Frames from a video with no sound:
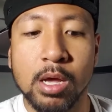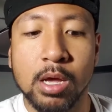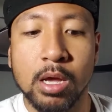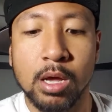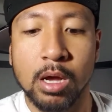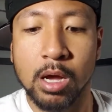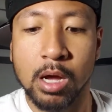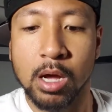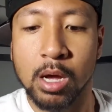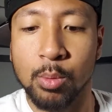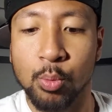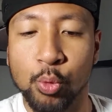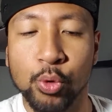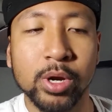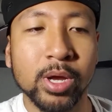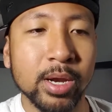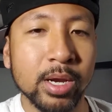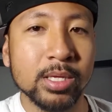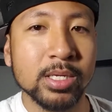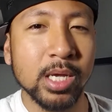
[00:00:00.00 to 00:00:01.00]
Um, we're
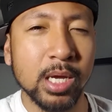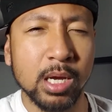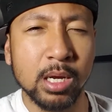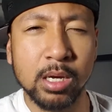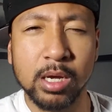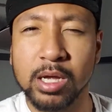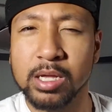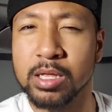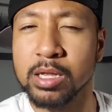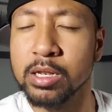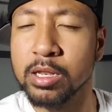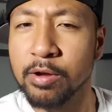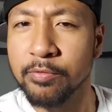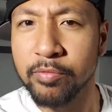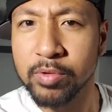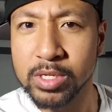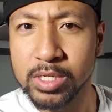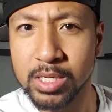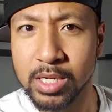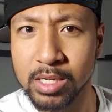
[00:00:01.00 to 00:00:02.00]
going to take a look at the
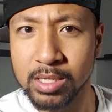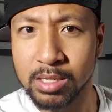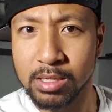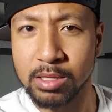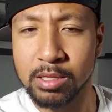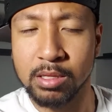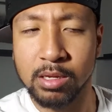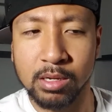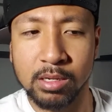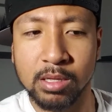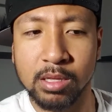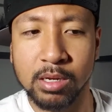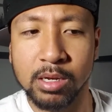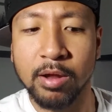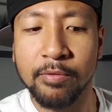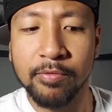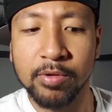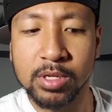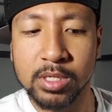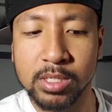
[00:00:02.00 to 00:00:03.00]
differences, the
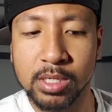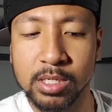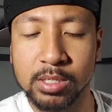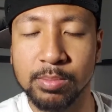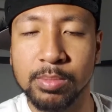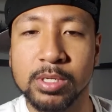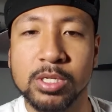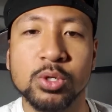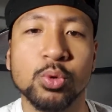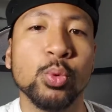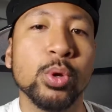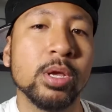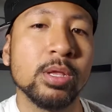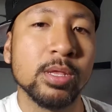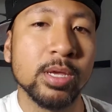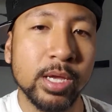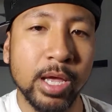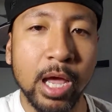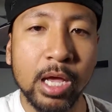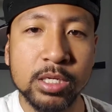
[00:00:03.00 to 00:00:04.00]
differences between the
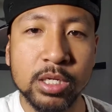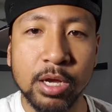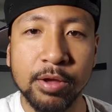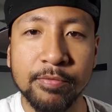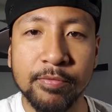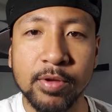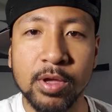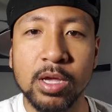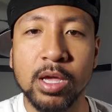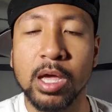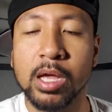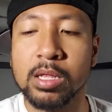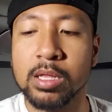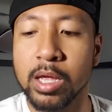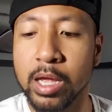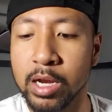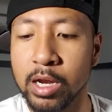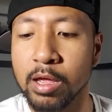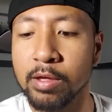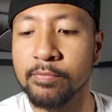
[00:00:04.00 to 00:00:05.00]
KJV and the
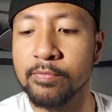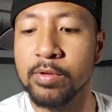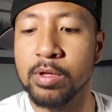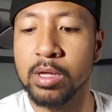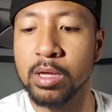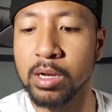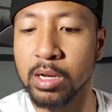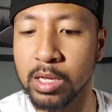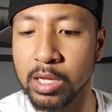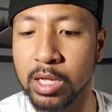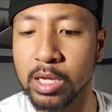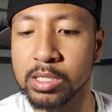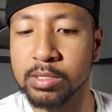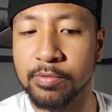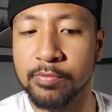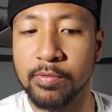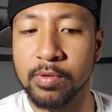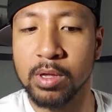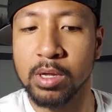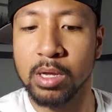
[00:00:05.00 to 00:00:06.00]
NIV and
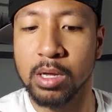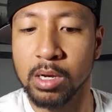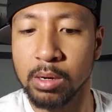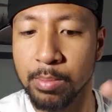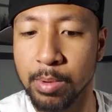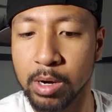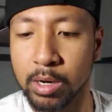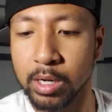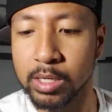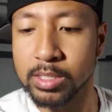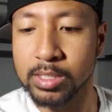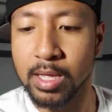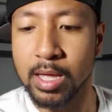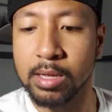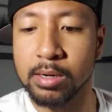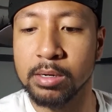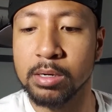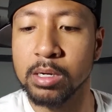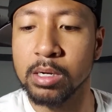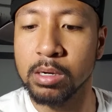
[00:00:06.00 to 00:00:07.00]
ESV and American
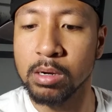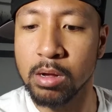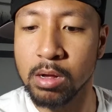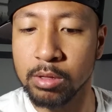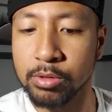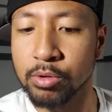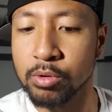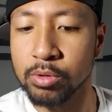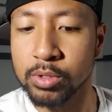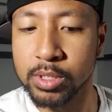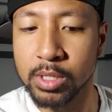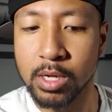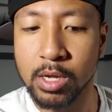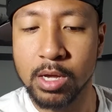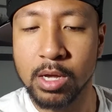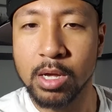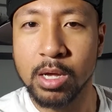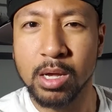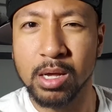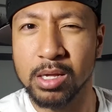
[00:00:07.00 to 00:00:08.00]
Standard and all those
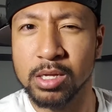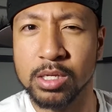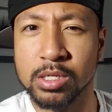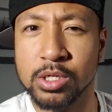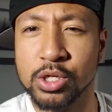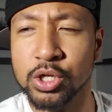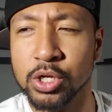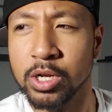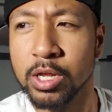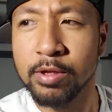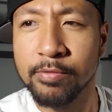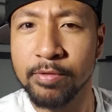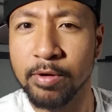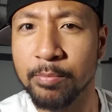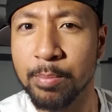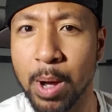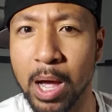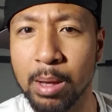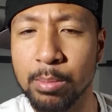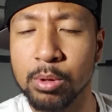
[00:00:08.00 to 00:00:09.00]
Geneva
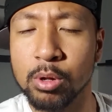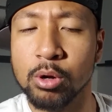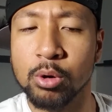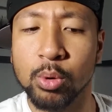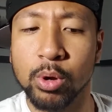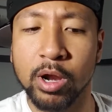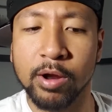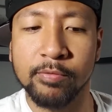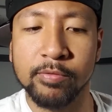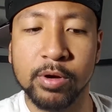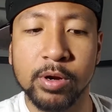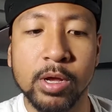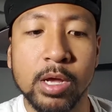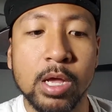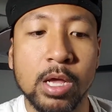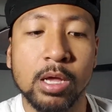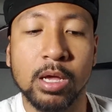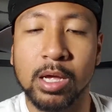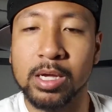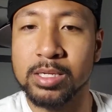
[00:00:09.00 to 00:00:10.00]
Bible or whatever,
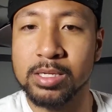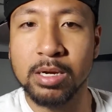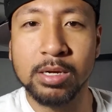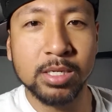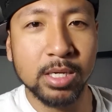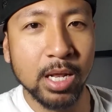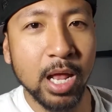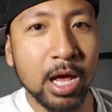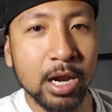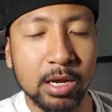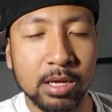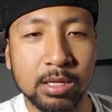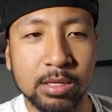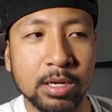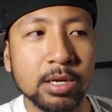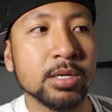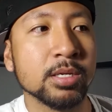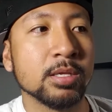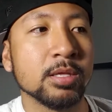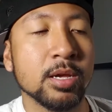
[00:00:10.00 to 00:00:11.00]
because there's a lot of
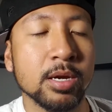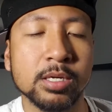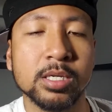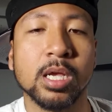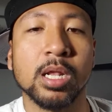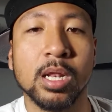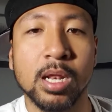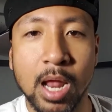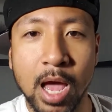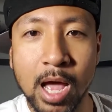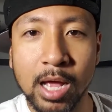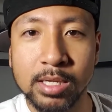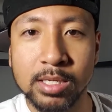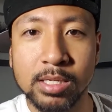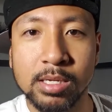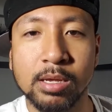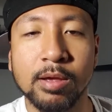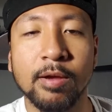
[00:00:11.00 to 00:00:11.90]
there's there's a lot,